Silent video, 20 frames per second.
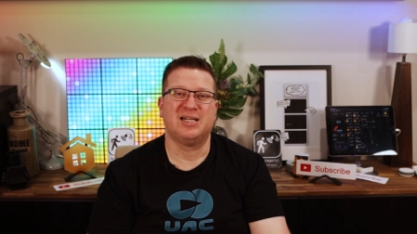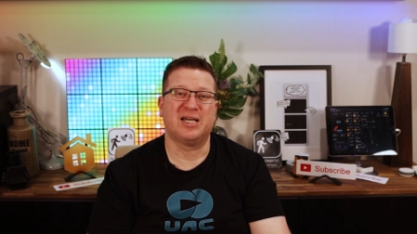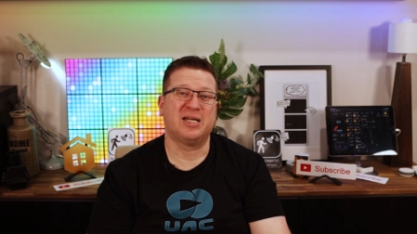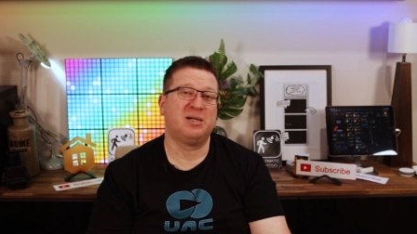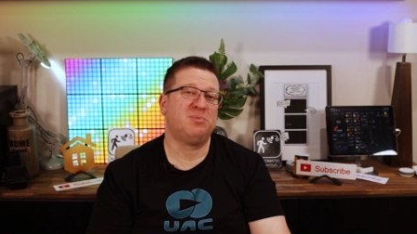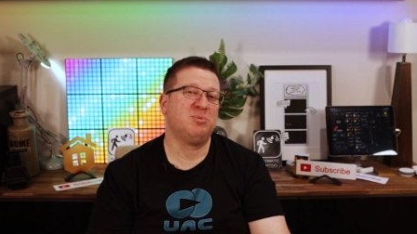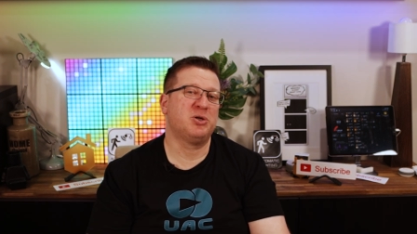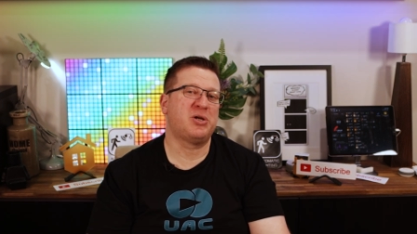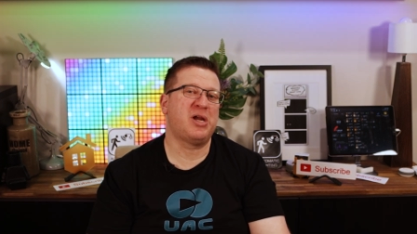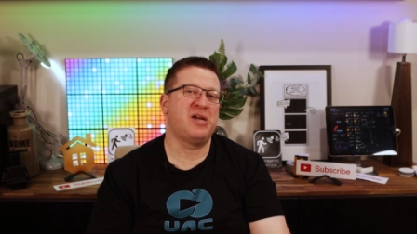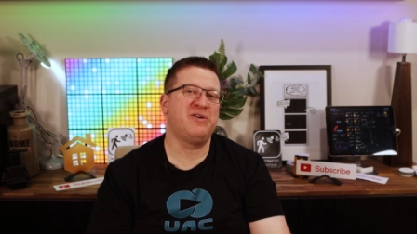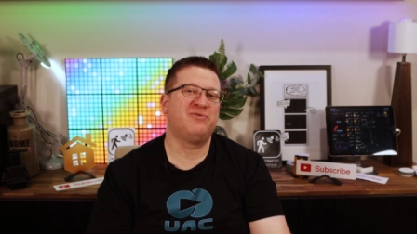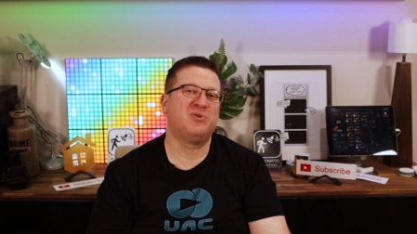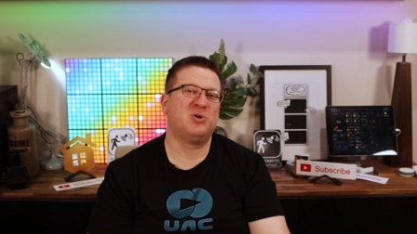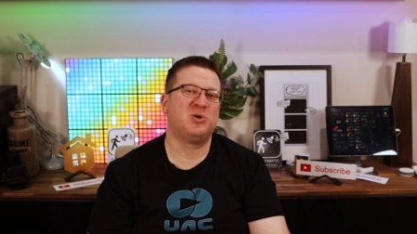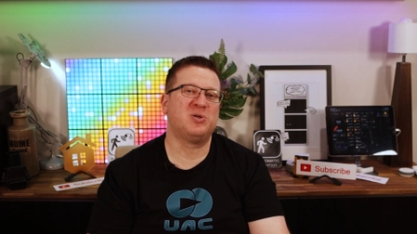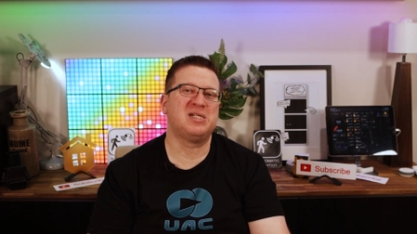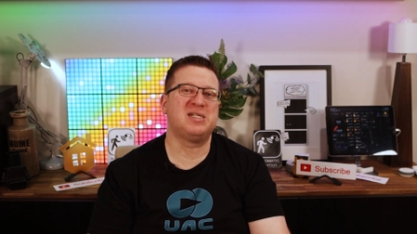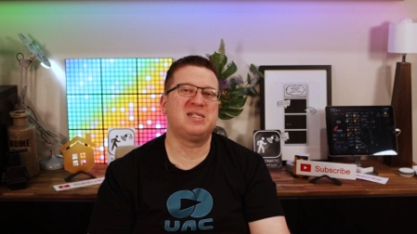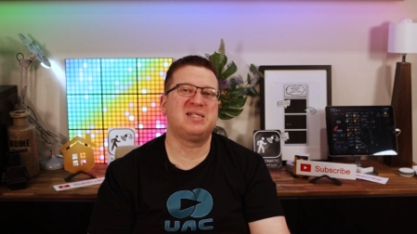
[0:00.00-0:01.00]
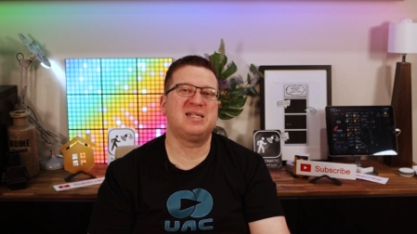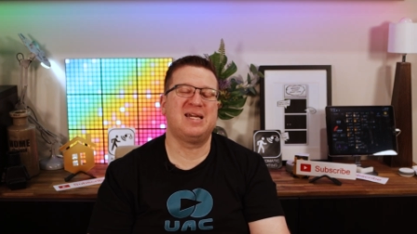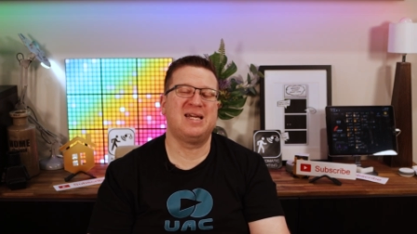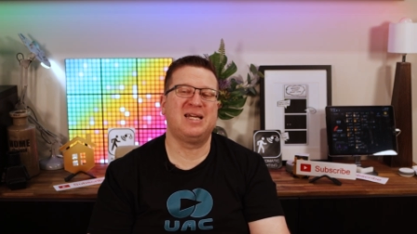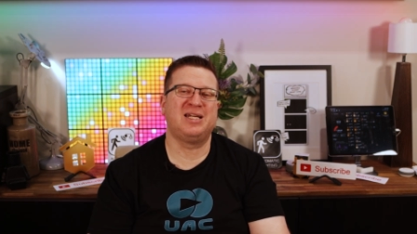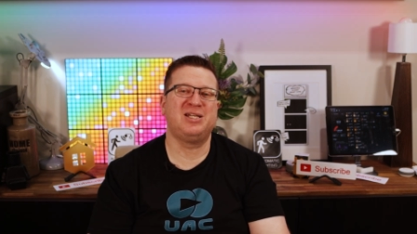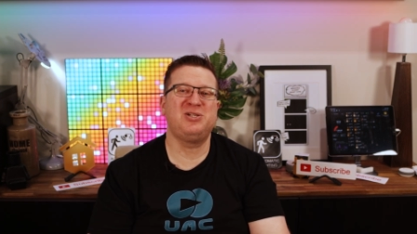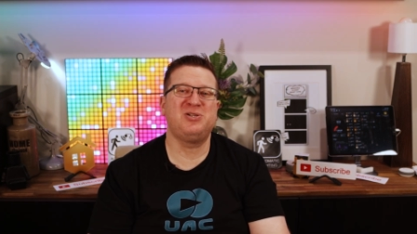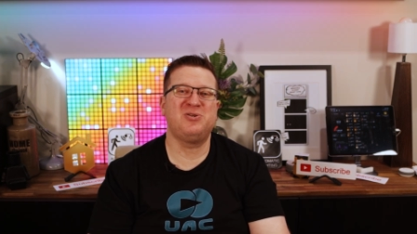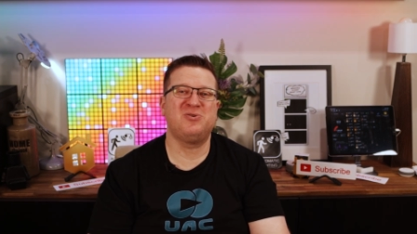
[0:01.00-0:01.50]
and I'm looking forward to
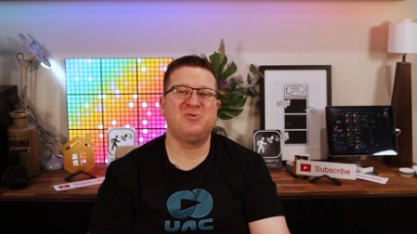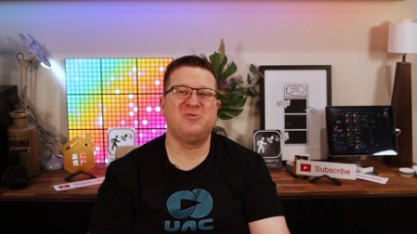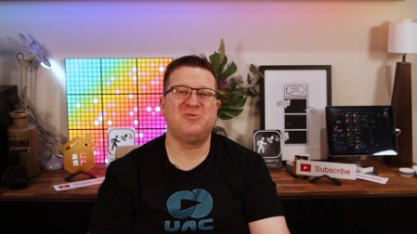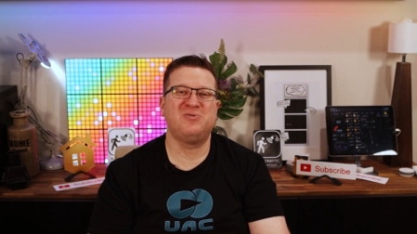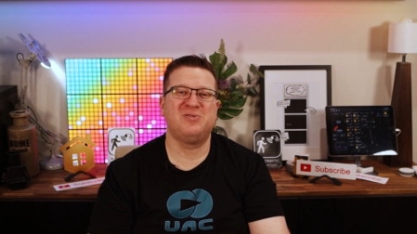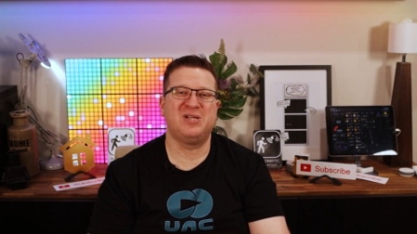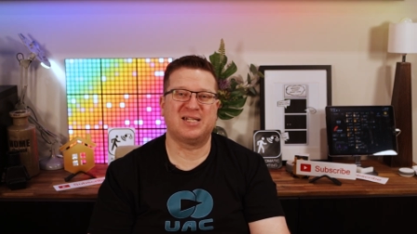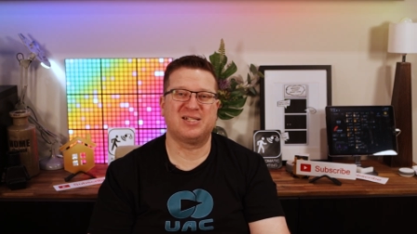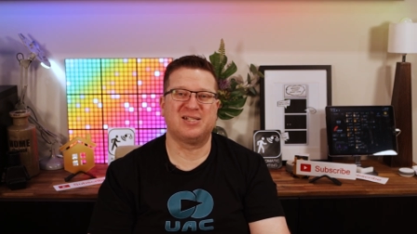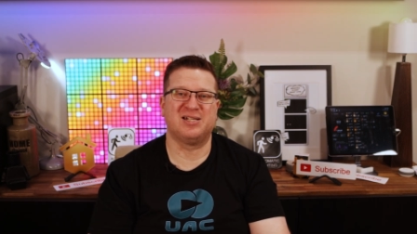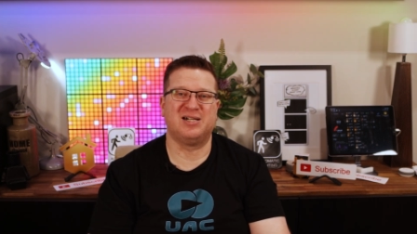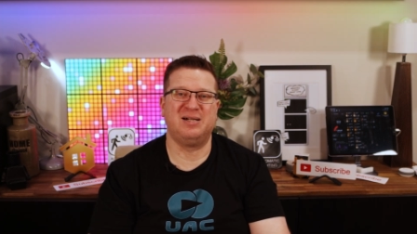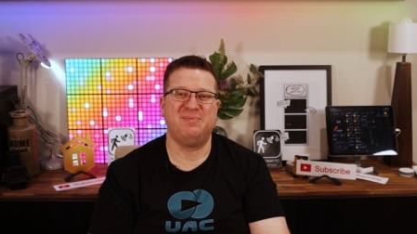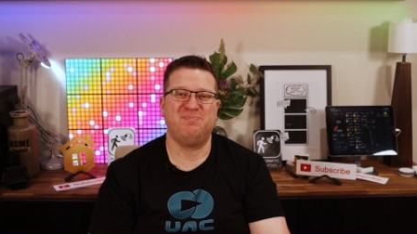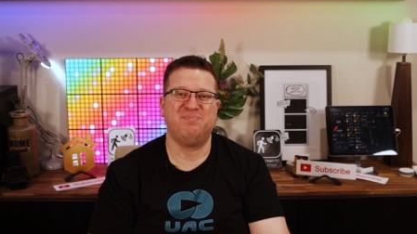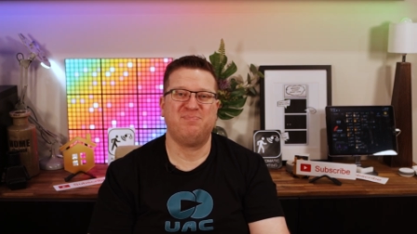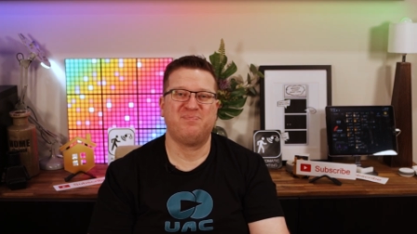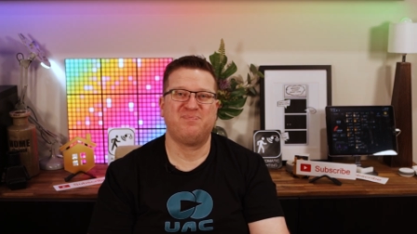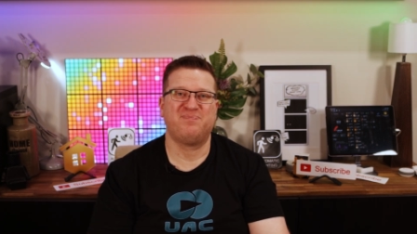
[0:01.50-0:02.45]
seeing you next time.